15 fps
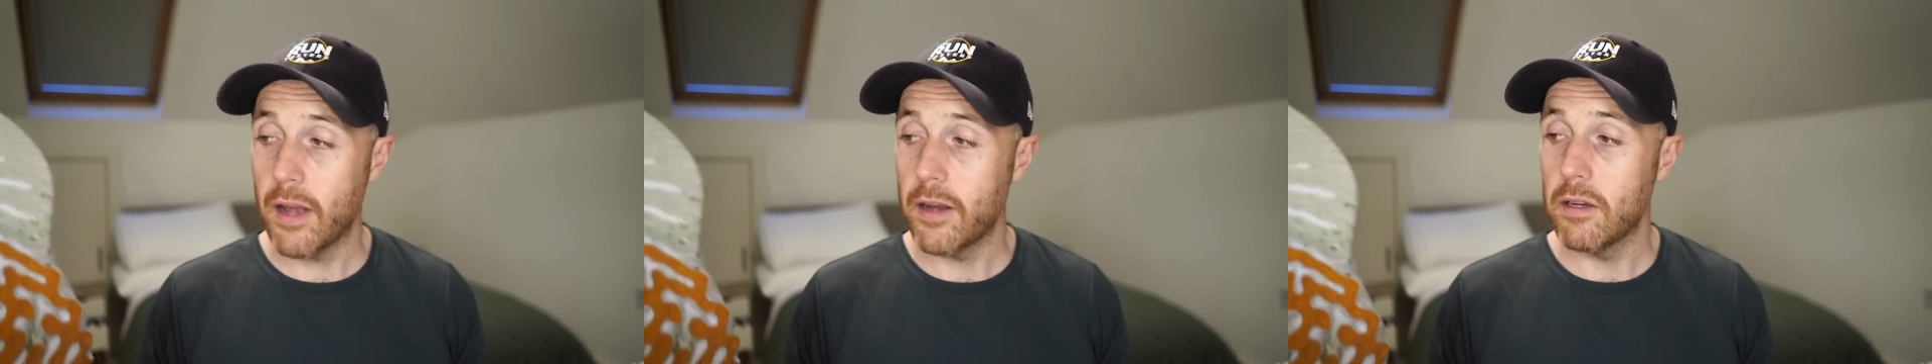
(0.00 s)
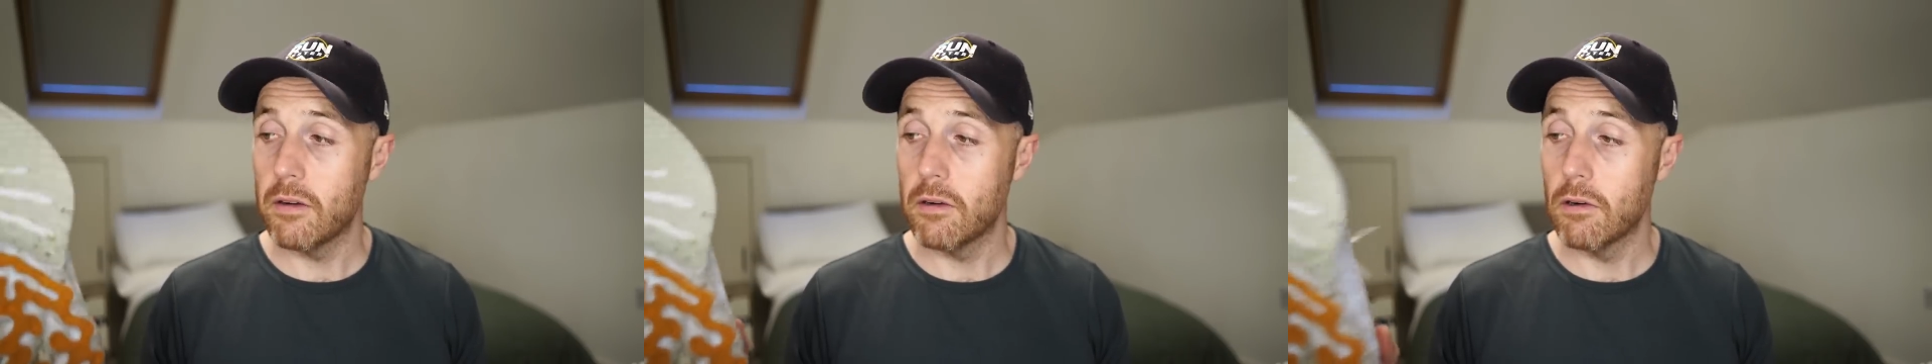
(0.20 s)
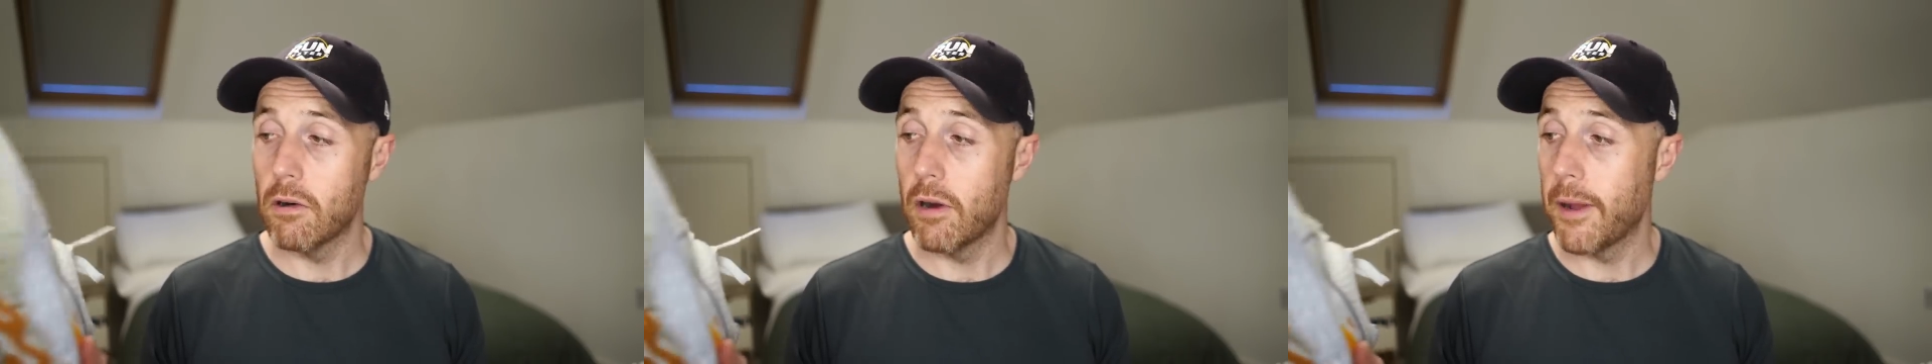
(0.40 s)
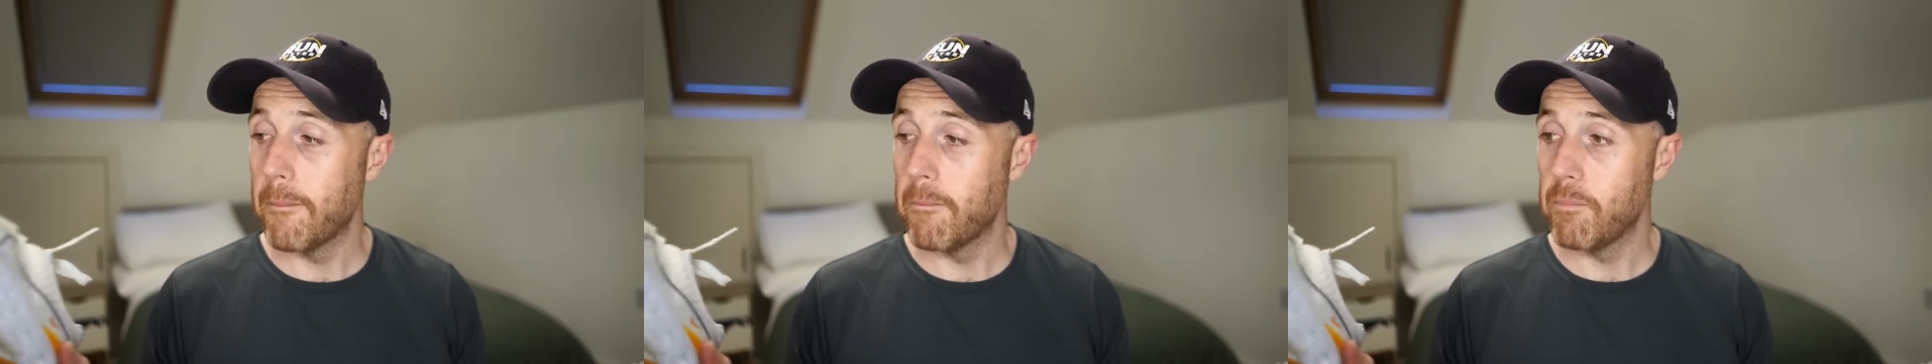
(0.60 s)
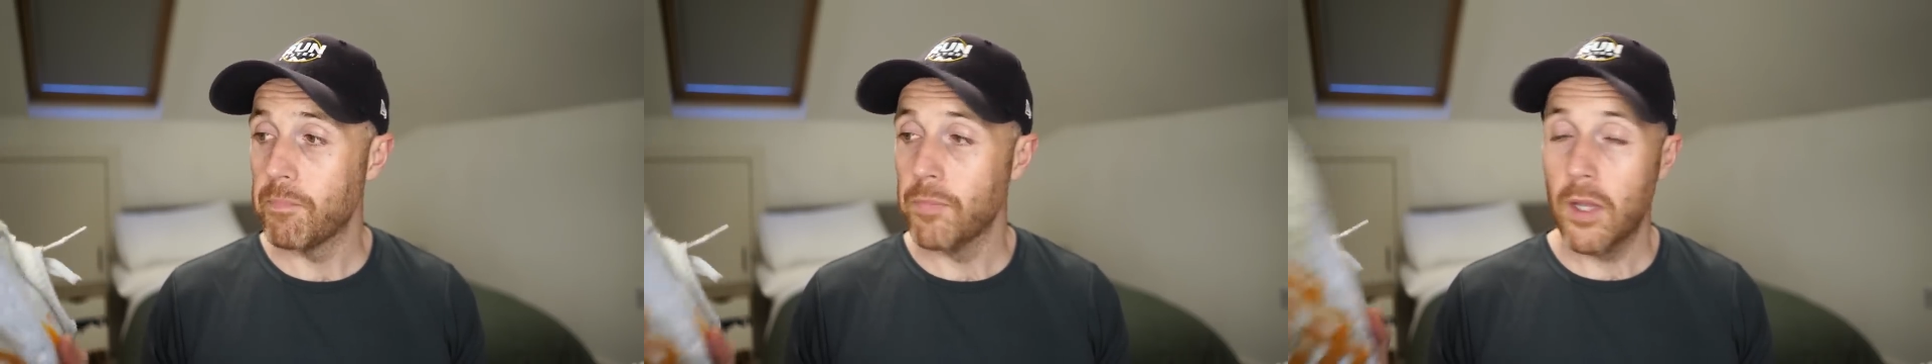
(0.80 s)
and your
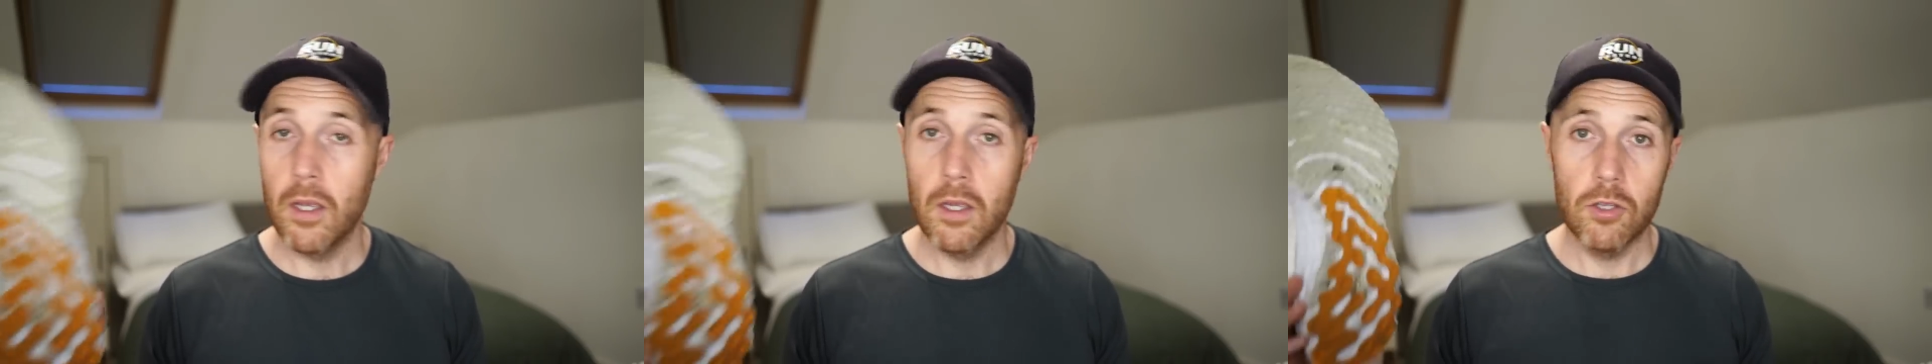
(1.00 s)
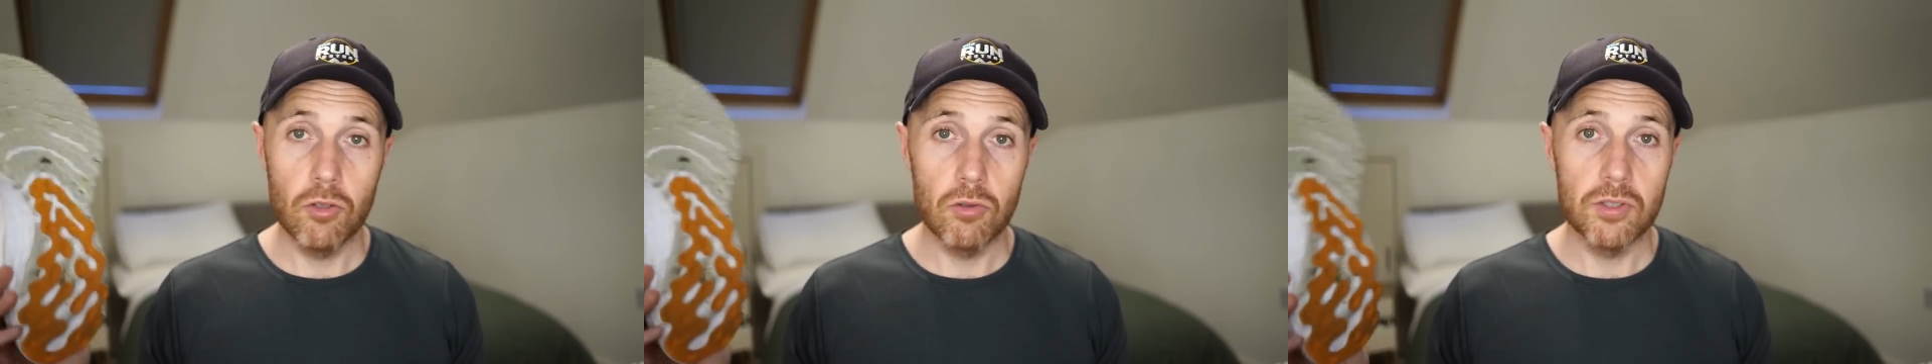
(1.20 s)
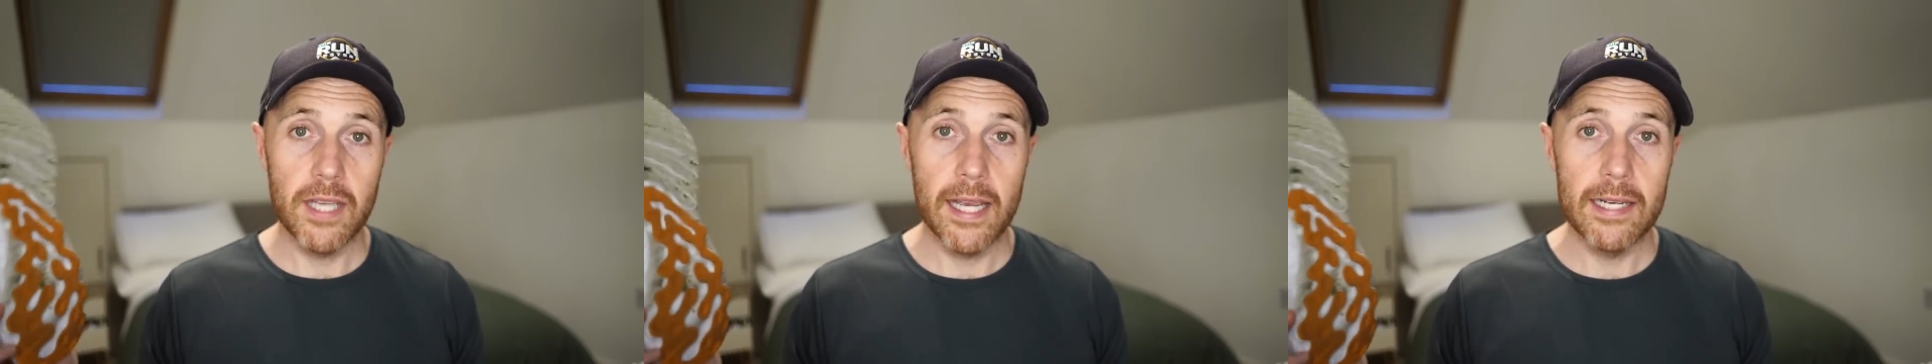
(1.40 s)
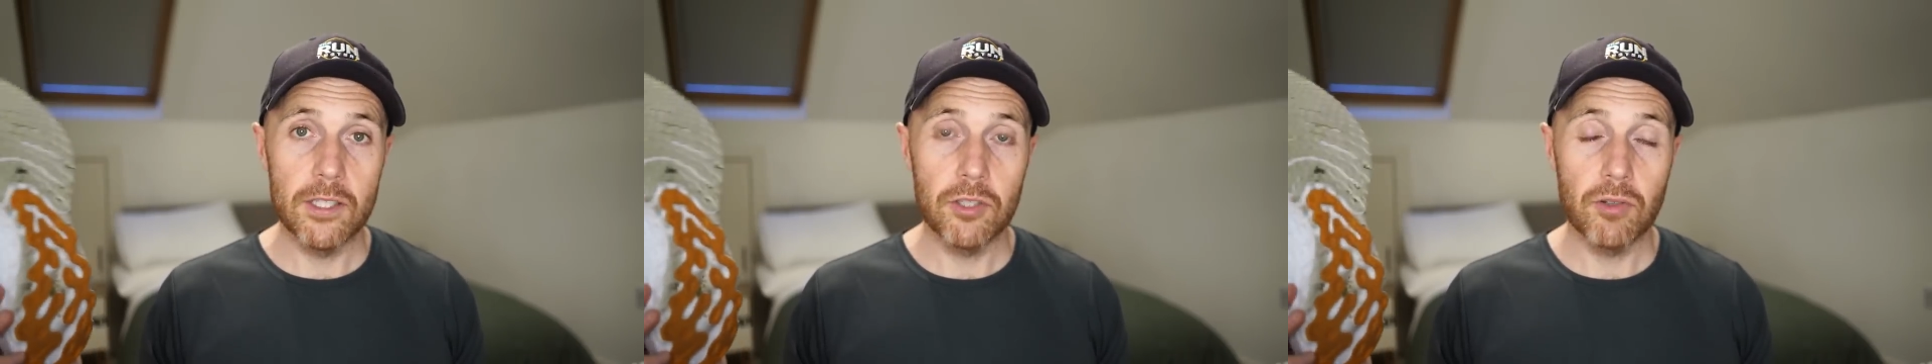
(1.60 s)
um, your daily